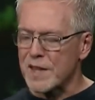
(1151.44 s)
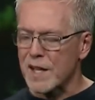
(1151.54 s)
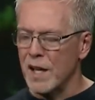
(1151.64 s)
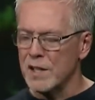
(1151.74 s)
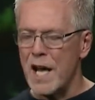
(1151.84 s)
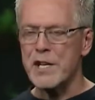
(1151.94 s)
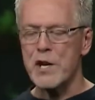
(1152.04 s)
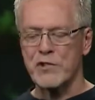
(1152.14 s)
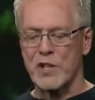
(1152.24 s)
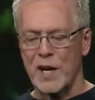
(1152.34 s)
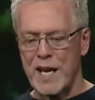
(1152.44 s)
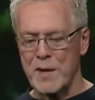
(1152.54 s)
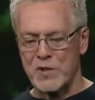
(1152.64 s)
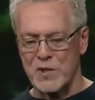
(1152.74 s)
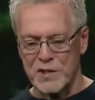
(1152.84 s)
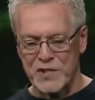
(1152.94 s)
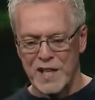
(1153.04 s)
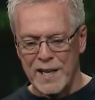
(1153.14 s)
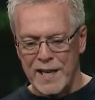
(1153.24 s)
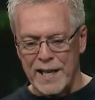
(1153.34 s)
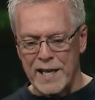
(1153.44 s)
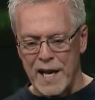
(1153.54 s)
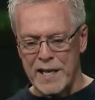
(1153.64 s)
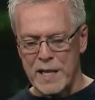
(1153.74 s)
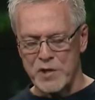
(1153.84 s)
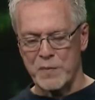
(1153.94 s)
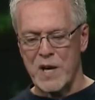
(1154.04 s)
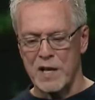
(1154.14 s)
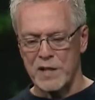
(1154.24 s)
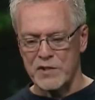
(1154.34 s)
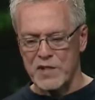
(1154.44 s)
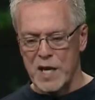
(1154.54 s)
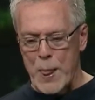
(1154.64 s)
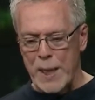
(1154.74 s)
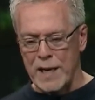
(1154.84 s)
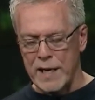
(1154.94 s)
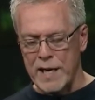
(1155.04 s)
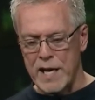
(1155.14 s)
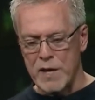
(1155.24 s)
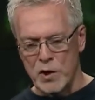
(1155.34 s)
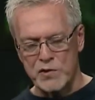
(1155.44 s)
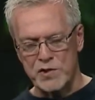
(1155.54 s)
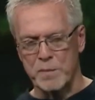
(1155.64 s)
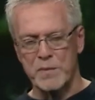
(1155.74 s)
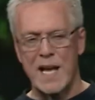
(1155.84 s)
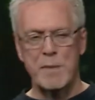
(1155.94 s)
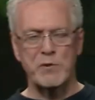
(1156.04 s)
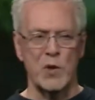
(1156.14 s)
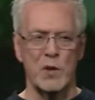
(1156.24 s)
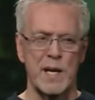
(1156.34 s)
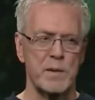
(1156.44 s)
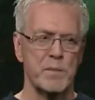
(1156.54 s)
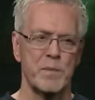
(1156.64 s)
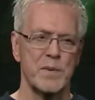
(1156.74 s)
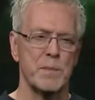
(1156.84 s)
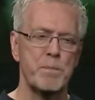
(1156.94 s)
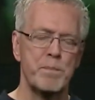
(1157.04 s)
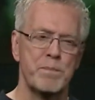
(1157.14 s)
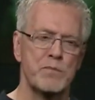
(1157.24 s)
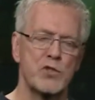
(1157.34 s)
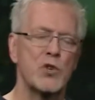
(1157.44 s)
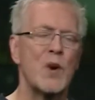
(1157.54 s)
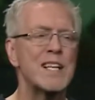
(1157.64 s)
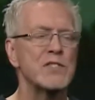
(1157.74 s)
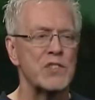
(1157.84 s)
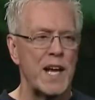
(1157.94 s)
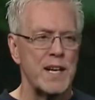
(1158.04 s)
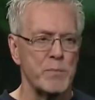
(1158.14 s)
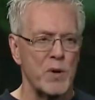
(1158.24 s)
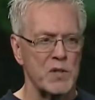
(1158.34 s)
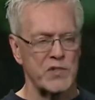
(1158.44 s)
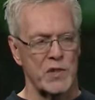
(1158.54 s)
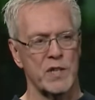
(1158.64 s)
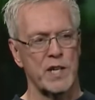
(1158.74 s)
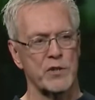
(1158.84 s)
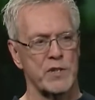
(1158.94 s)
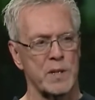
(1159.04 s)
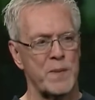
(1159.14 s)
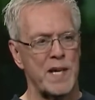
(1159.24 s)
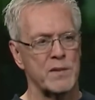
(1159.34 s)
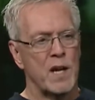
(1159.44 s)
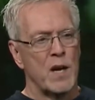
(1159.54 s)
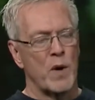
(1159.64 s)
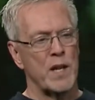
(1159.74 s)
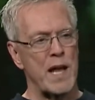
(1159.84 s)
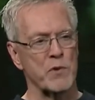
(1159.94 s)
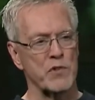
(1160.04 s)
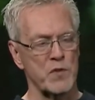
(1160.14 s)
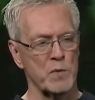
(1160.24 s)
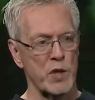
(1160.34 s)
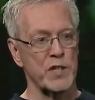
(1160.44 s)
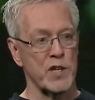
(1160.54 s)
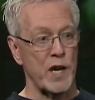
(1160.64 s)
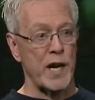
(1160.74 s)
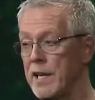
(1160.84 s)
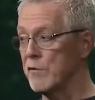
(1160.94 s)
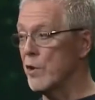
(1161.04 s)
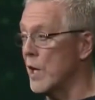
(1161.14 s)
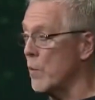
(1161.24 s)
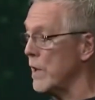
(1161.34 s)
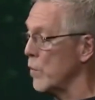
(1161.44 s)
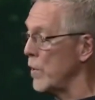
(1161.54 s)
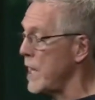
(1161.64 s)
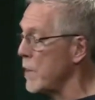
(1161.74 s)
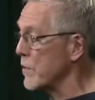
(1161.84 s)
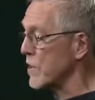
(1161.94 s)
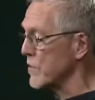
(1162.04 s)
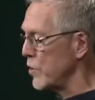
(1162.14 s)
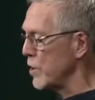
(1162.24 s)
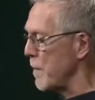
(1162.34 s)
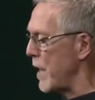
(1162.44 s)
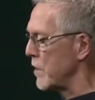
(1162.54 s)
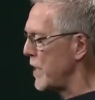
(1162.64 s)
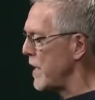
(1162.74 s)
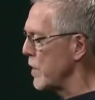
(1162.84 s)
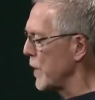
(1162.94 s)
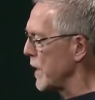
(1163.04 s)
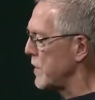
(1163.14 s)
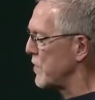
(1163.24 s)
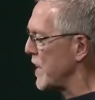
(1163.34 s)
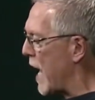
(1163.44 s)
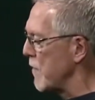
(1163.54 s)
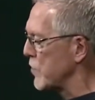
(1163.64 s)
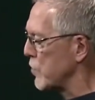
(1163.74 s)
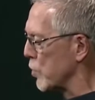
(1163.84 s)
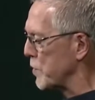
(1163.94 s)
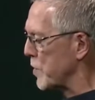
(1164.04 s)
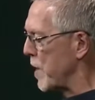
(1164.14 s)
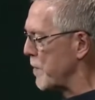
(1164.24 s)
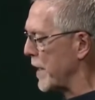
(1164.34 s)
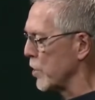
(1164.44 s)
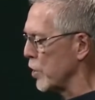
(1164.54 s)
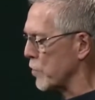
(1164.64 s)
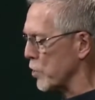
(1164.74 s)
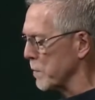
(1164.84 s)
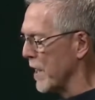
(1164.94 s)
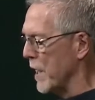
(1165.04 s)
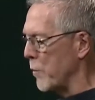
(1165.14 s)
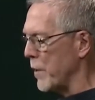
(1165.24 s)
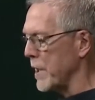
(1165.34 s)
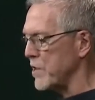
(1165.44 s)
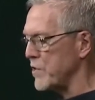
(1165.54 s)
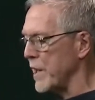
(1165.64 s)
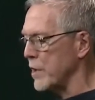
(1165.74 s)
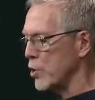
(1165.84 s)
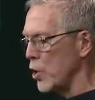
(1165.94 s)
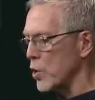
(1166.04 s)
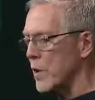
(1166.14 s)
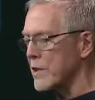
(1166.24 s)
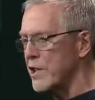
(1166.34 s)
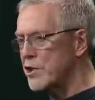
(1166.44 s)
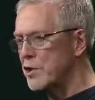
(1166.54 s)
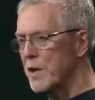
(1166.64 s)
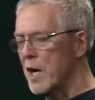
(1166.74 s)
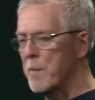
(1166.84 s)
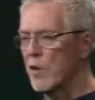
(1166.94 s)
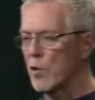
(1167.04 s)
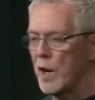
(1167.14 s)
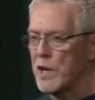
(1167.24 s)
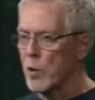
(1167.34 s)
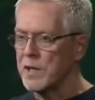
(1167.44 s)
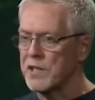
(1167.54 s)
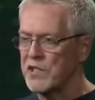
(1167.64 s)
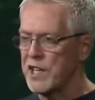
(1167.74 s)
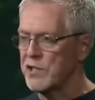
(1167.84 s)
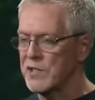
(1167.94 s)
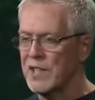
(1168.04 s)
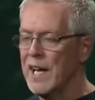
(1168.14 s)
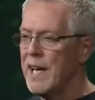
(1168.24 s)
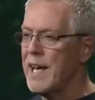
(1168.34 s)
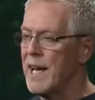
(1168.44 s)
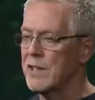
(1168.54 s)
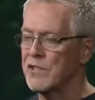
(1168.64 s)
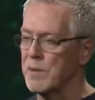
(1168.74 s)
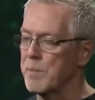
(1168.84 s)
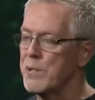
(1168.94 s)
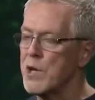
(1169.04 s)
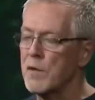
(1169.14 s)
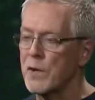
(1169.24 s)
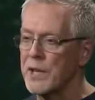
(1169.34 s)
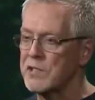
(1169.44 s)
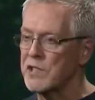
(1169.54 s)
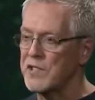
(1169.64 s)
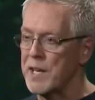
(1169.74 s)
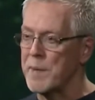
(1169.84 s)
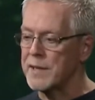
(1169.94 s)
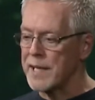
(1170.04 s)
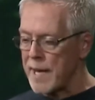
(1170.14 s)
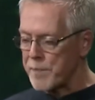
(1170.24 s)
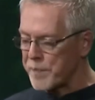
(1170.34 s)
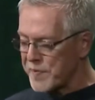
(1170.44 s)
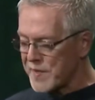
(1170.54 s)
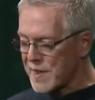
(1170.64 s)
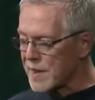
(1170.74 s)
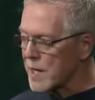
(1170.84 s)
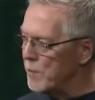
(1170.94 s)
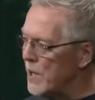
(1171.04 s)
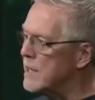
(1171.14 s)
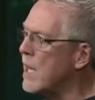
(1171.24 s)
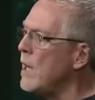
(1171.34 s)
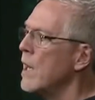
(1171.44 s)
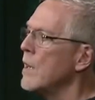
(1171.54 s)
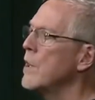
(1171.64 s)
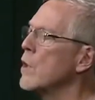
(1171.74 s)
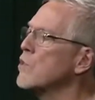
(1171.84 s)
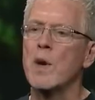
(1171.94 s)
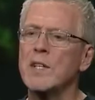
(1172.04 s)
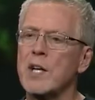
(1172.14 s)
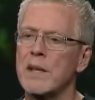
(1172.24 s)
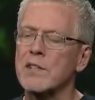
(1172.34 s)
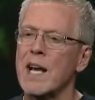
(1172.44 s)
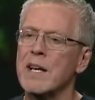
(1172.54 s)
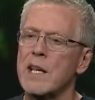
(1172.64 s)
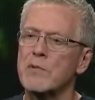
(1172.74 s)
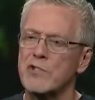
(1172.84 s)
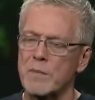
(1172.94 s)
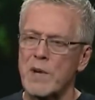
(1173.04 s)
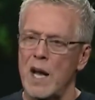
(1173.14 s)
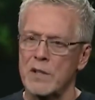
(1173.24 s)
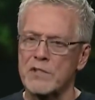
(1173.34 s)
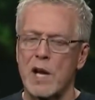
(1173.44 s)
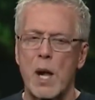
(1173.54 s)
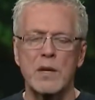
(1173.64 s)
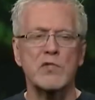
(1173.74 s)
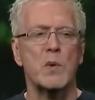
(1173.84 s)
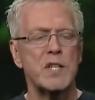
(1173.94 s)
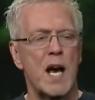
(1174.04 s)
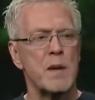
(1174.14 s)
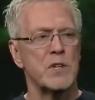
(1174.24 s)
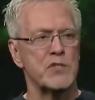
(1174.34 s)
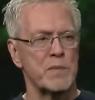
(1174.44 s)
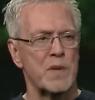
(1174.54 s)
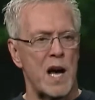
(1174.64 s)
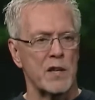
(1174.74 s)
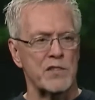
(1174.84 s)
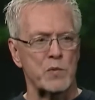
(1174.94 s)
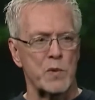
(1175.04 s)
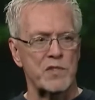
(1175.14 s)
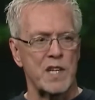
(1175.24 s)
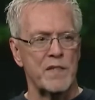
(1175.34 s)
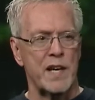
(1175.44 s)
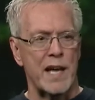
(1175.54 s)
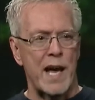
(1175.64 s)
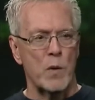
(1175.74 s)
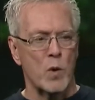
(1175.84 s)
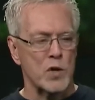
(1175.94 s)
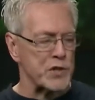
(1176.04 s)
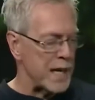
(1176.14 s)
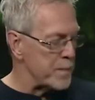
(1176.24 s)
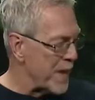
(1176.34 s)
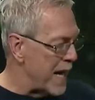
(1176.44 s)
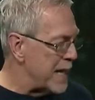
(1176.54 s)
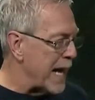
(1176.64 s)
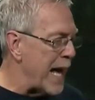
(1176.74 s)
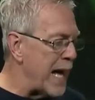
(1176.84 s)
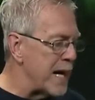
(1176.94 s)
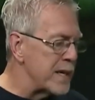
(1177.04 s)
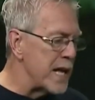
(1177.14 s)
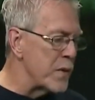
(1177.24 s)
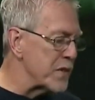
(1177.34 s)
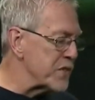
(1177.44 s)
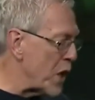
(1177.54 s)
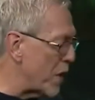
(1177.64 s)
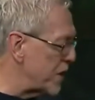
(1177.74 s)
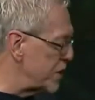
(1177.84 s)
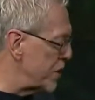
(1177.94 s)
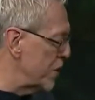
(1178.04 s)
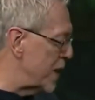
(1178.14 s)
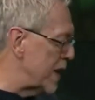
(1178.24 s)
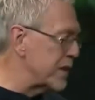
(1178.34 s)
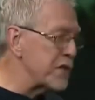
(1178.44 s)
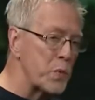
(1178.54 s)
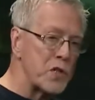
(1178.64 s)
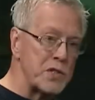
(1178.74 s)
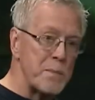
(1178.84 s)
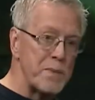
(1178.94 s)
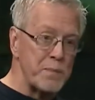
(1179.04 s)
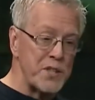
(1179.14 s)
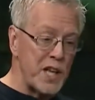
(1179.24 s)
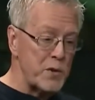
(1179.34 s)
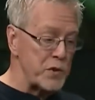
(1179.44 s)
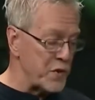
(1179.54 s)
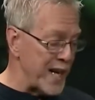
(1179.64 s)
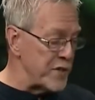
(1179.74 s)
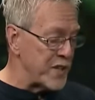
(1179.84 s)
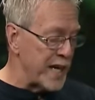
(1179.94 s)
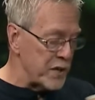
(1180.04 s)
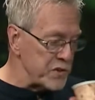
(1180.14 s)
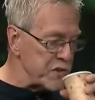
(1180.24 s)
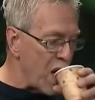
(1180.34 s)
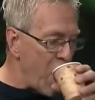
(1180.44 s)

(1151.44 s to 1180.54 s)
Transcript: A lot of years ago, I came across a guy named Jim Collins. Uh, he, he wrote some absolutely trend-setting books on leadership. And one of them was From Good to Great. And really what, what he was concerned about is, hey, you know, we'd like to see average groups becoming good groups. We'd like to see good organizations becoming great organizations. He had some beautiful things to say about that. But there was one time, this guy's name was Jim Collins. There was one time when Jim Collins was giving a workshop, and he was talking to, uh, this workshop in particular is for educators.